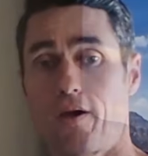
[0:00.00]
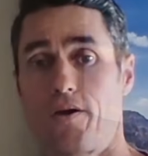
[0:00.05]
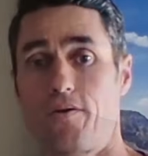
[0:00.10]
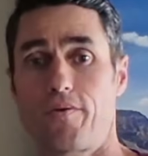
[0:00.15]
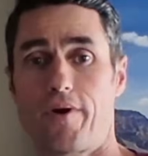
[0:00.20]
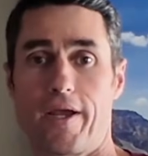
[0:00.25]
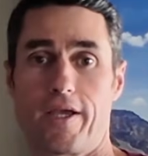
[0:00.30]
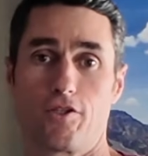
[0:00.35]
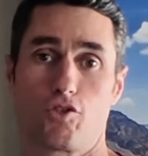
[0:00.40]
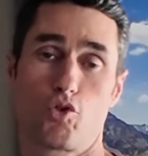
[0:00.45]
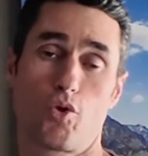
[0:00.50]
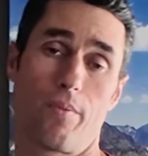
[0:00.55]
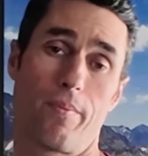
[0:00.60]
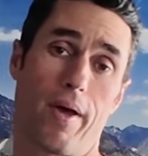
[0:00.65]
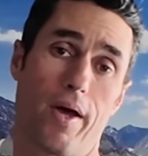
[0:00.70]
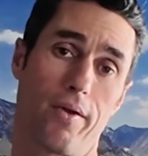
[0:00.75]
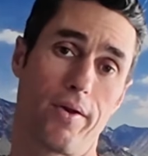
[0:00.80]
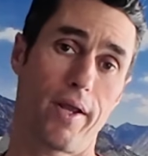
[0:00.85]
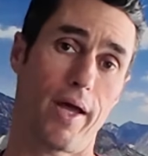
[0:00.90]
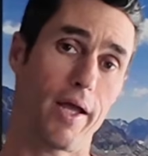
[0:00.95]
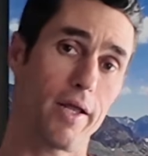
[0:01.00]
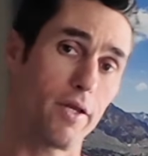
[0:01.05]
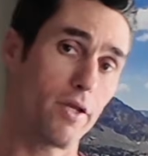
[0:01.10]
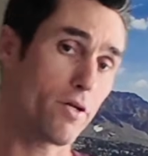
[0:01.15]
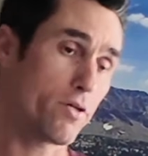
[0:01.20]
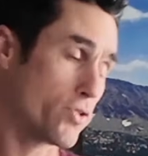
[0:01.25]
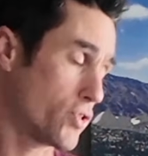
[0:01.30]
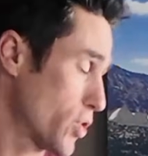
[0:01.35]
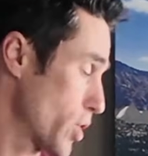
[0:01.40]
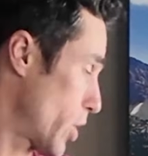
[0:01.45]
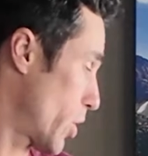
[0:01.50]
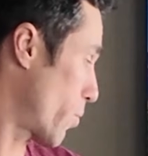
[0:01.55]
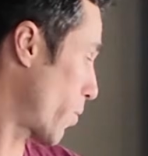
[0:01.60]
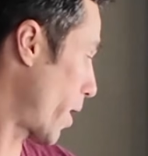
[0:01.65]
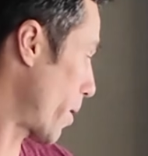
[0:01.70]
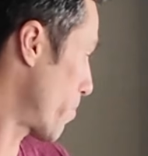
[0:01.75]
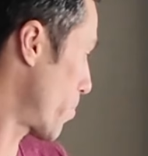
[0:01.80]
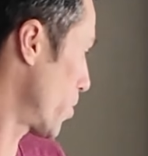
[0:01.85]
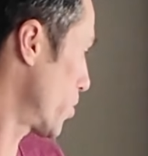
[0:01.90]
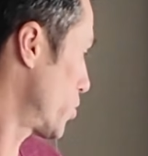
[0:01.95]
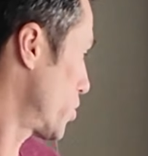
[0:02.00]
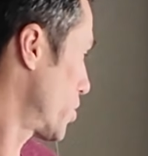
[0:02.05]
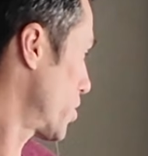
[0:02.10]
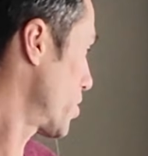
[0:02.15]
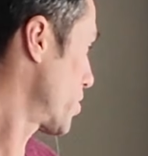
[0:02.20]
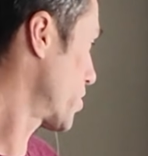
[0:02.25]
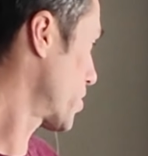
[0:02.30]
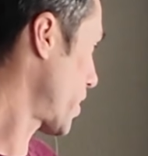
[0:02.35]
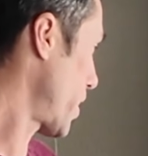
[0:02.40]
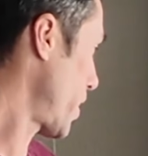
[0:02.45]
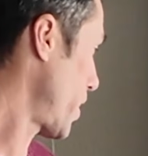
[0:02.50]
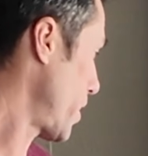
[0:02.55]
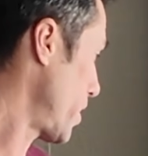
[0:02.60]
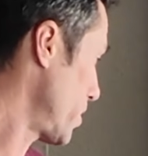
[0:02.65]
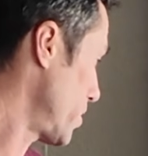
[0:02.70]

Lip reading: All right, so about 9 years ago, I purchased a